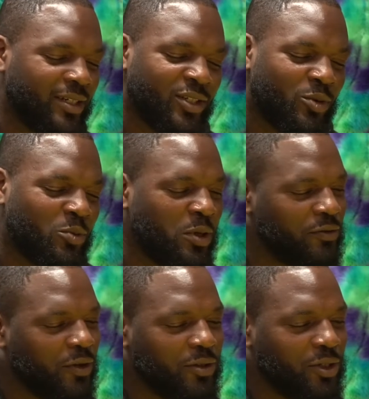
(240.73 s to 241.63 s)
I just want
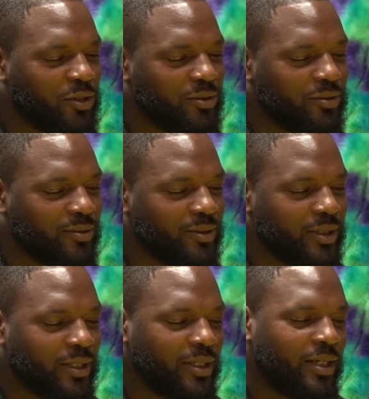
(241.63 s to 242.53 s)
one photo.
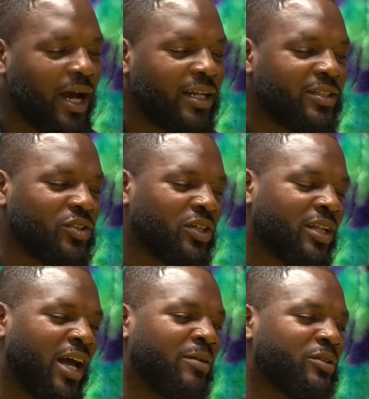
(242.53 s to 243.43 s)
I need you to
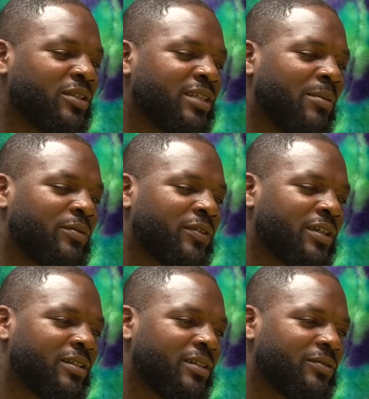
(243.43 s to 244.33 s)
climb to the top of a
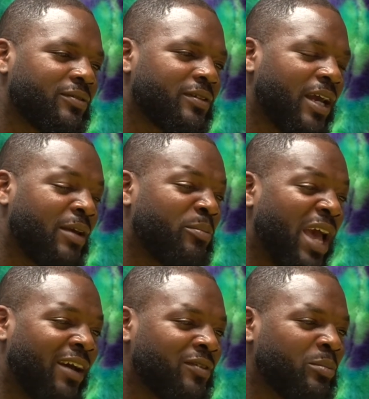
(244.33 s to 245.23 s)
cliff and
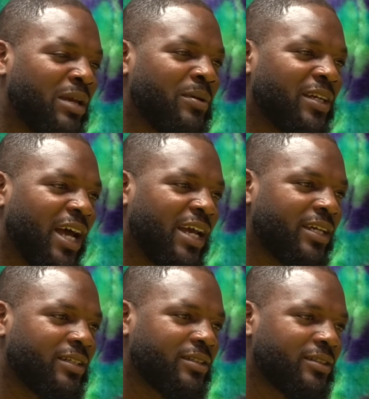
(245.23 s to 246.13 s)
have a baby
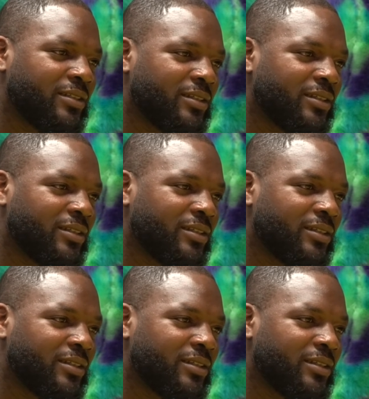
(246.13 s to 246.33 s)
lion.